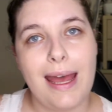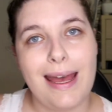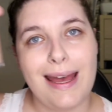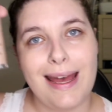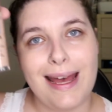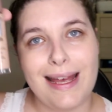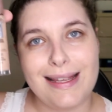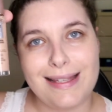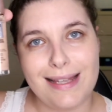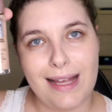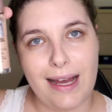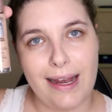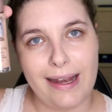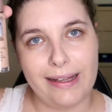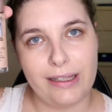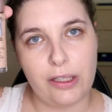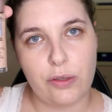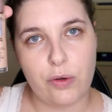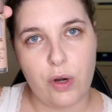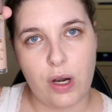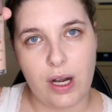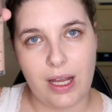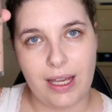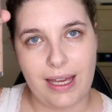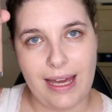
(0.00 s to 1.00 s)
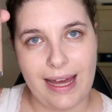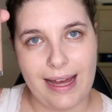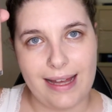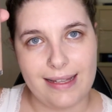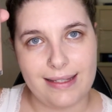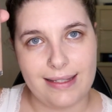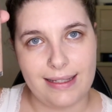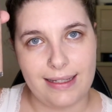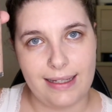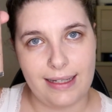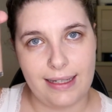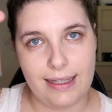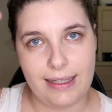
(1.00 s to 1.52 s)
has hyaluronic
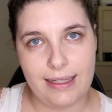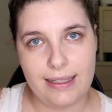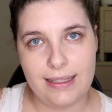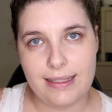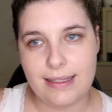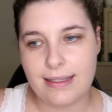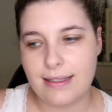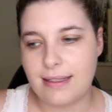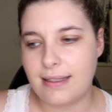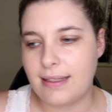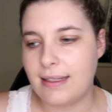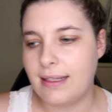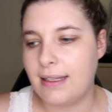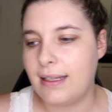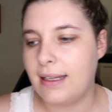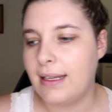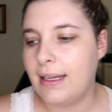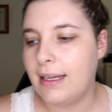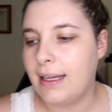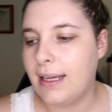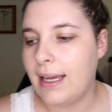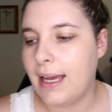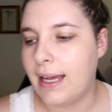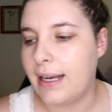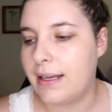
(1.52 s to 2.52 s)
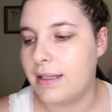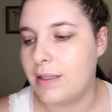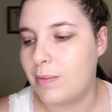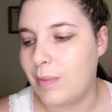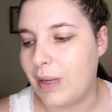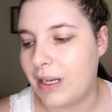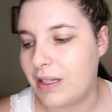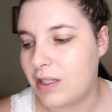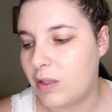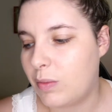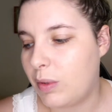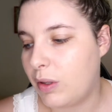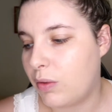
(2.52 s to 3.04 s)
acid in it and is
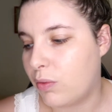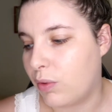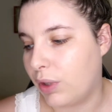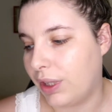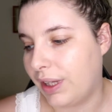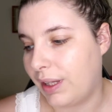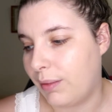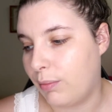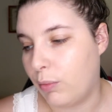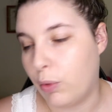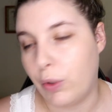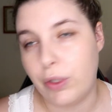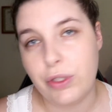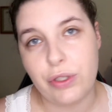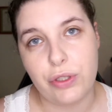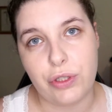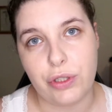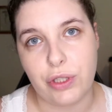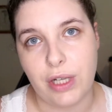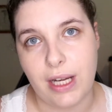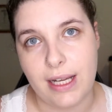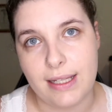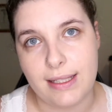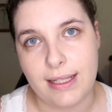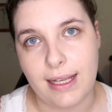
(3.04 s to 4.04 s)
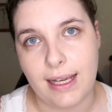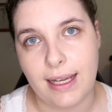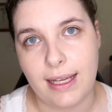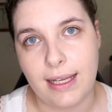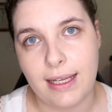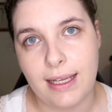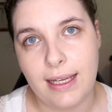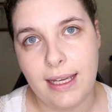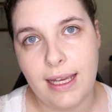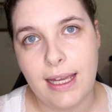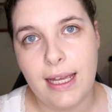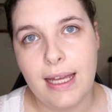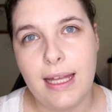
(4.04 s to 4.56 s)
meant to be really
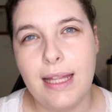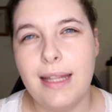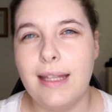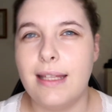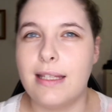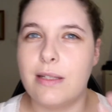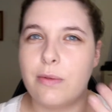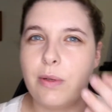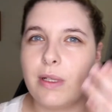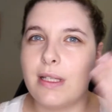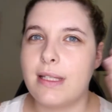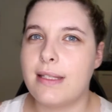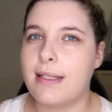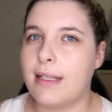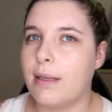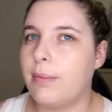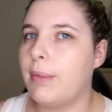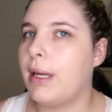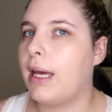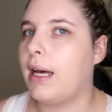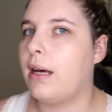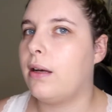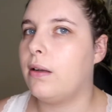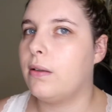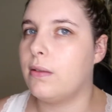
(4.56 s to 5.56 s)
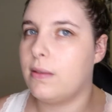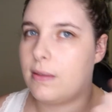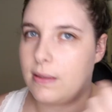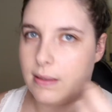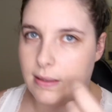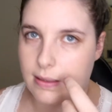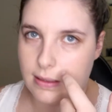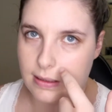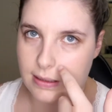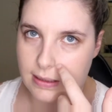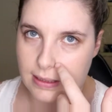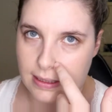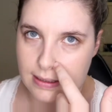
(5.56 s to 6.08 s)
moisturizing, this one somehow
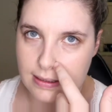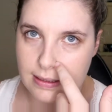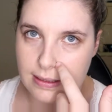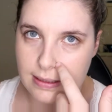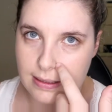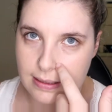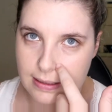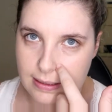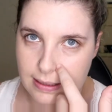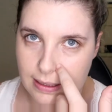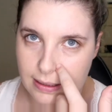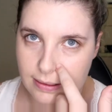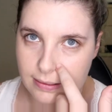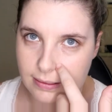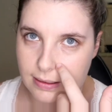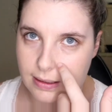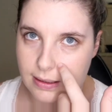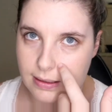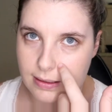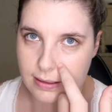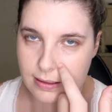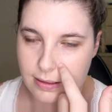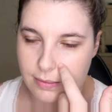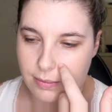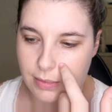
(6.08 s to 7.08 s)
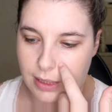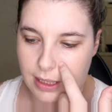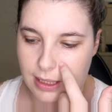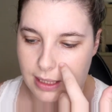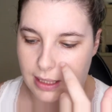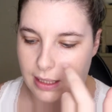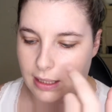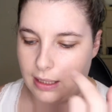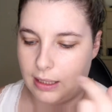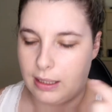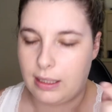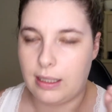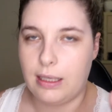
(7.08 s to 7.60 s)
doesn't settle into
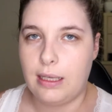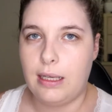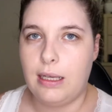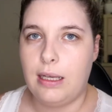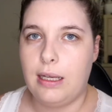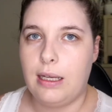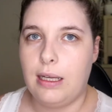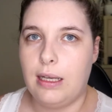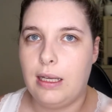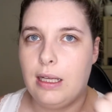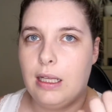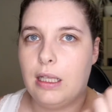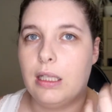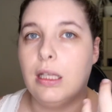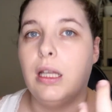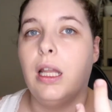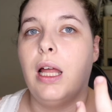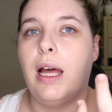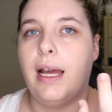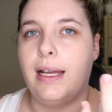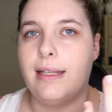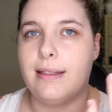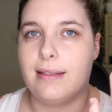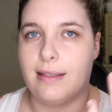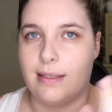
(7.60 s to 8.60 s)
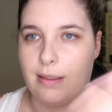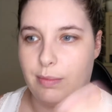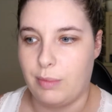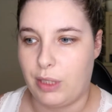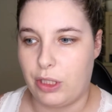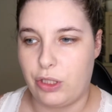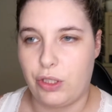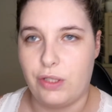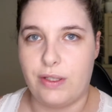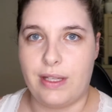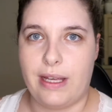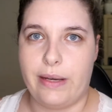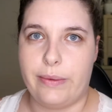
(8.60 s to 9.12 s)
my lines as
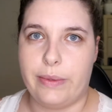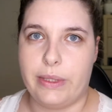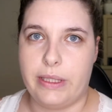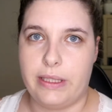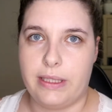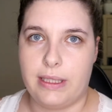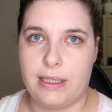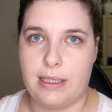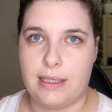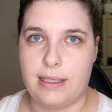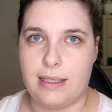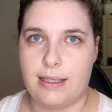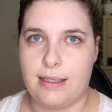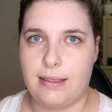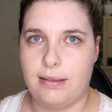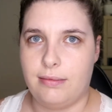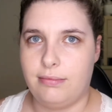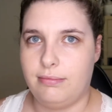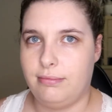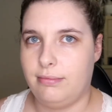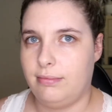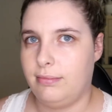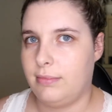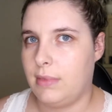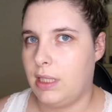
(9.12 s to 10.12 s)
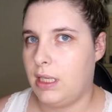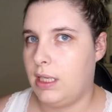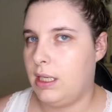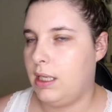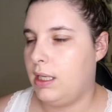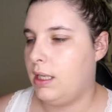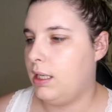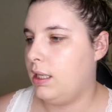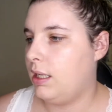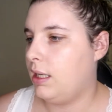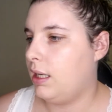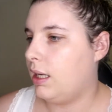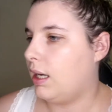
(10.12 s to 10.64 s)
much as that one does.
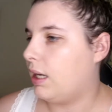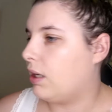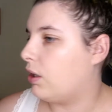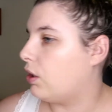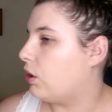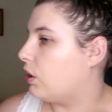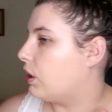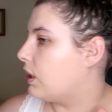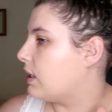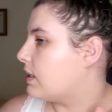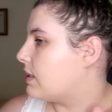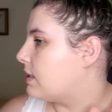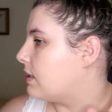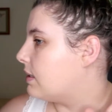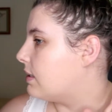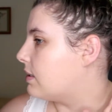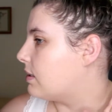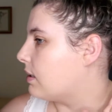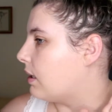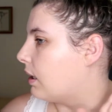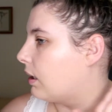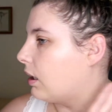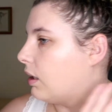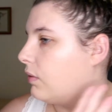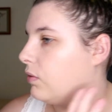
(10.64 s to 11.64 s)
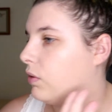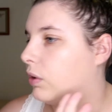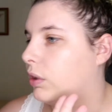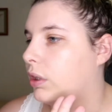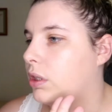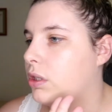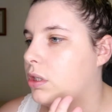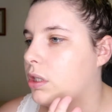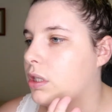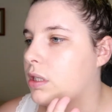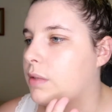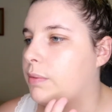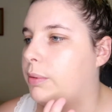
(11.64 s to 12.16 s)
I know this is like I've really
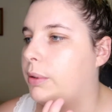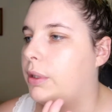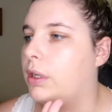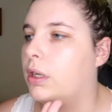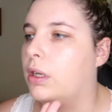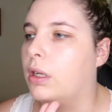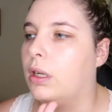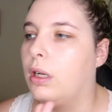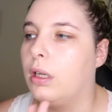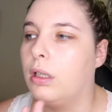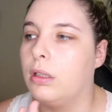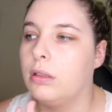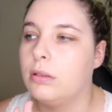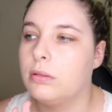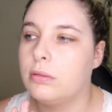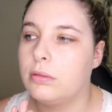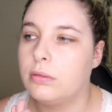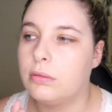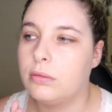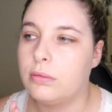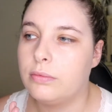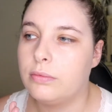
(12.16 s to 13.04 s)
just put it on,